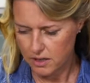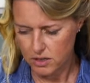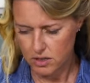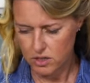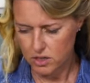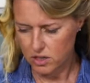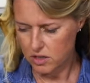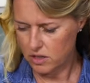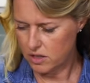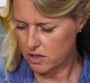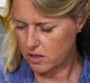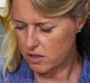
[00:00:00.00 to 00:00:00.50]

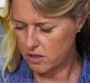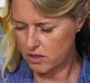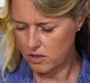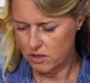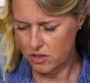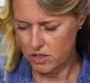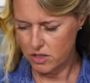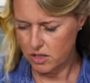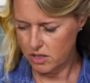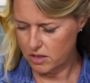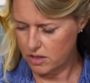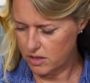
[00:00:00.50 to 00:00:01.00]
just
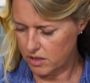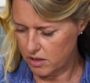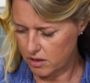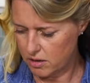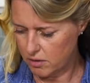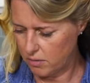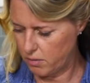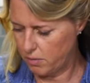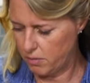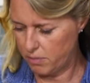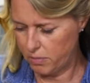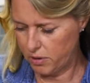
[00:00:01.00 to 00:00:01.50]
at
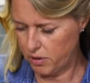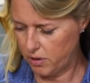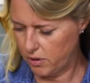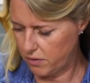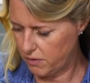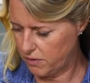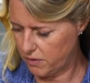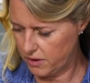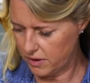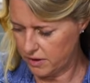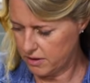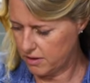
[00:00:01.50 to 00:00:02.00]
the
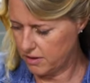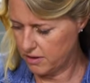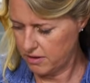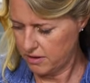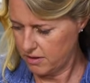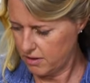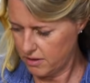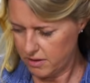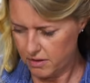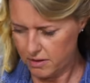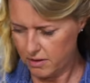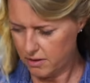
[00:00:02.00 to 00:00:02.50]
perfect
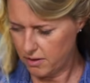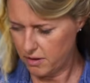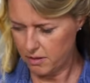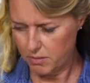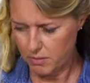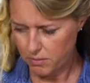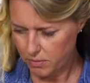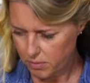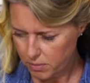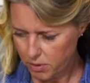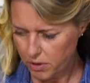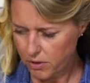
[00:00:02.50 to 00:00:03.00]

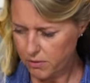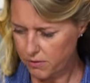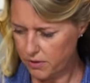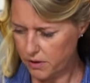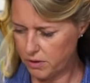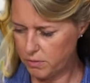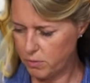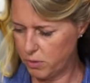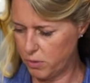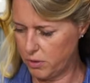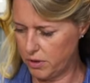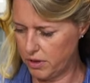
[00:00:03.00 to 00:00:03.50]

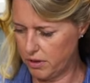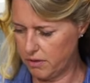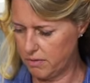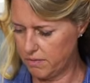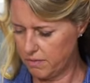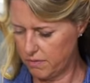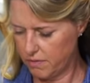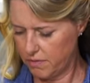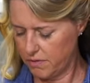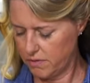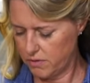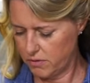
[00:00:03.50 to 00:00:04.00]
point
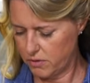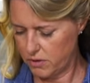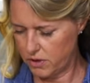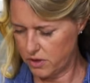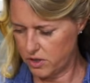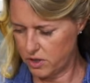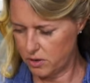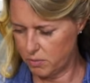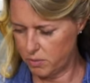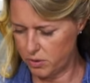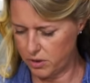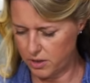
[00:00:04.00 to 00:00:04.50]
for
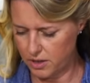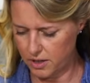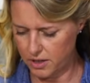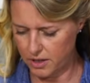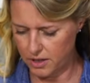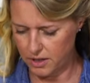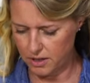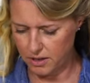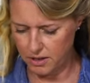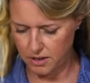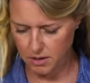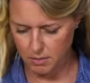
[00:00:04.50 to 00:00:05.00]
us to put it
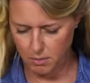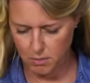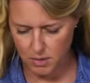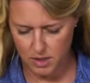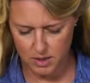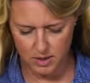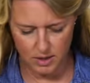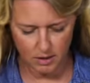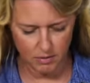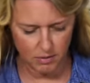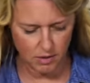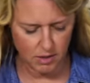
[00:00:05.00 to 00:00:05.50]
in and
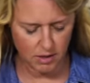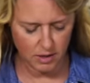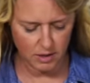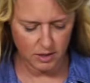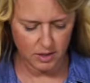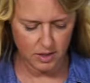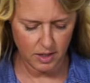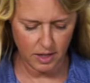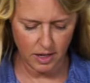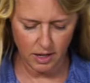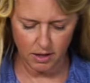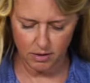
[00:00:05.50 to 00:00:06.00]
mix everything
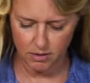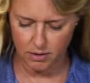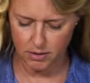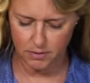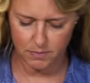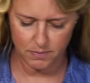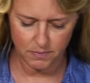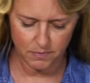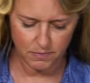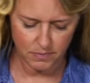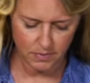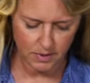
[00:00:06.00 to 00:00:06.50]

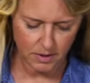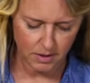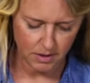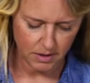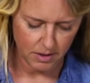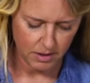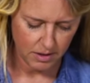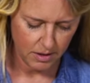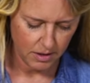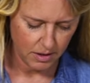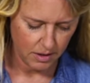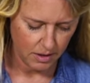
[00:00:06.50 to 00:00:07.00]
together.
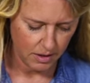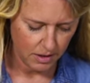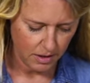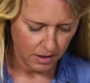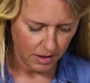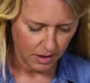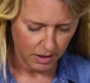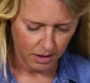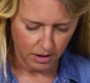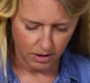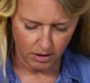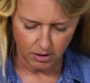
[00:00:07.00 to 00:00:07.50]

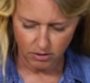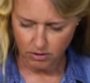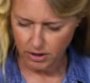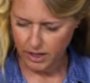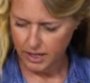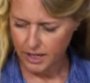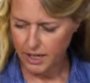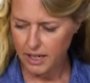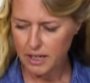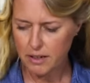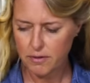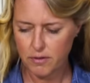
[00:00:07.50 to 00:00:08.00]
All
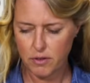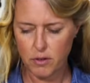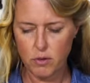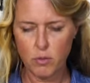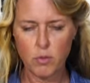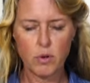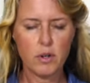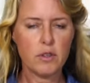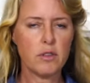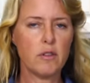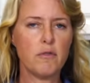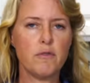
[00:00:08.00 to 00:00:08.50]
right, and if you
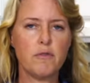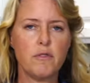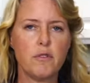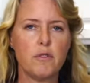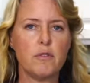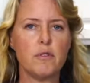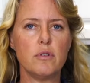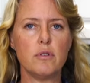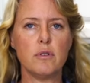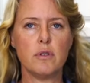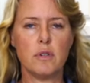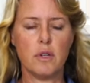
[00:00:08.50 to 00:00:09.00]
want the
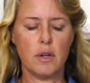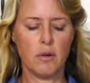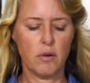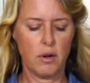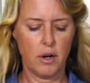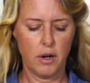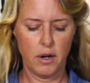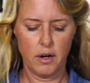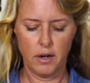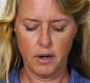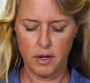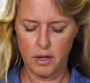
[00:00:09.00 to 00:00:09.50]
full
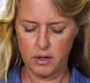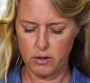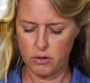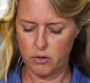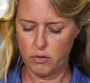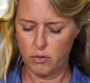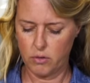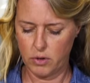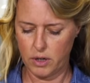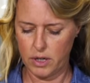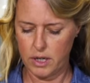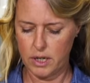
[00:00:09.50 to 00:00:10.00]

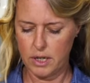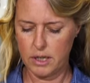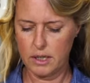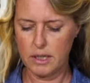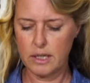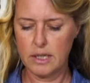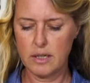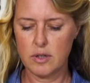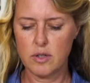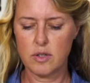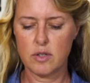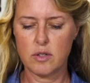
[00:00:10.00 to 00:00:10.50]
ingredient
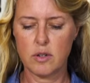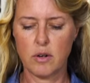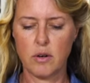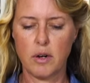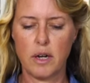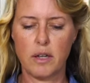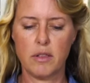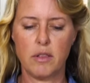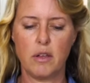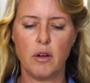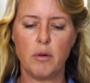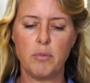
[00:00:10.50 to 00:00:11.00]
list,
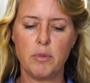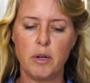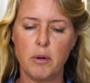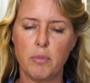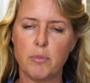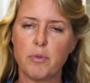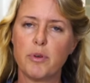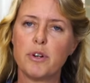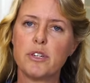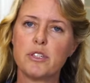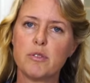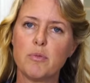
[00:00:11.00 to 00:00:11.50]
there'll be a
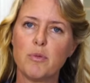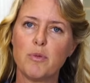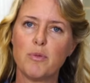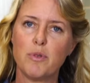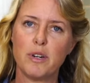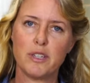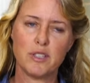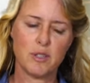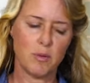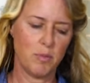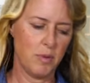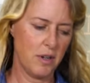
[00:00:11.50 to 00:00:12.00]
printable
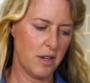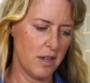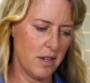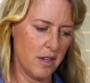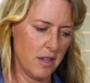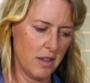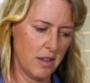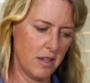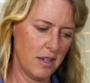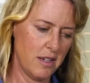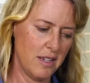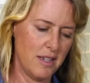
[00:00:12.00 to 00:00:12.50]
recipe
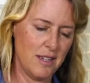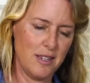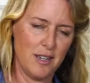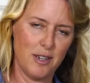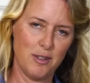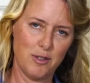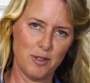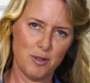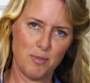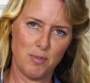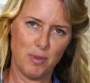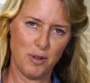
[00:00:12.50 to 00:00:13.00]
in the
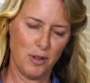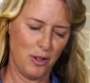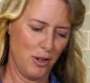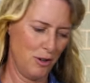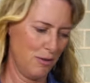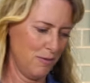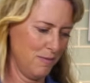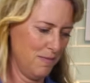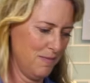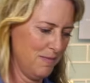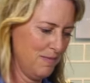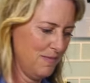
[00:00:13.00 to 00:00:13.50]
details
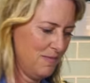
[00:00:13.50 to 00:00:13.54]
below.